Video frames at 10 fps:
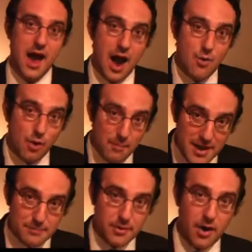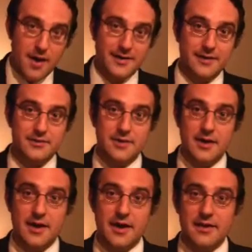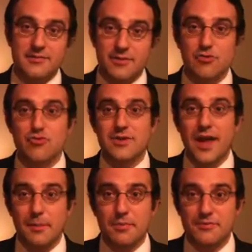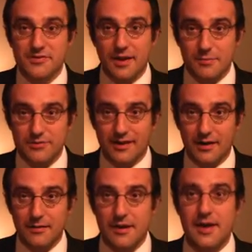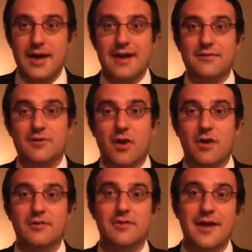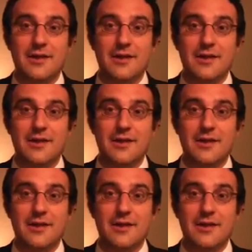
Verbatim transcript: Our main product is a new type of stem cell it's called the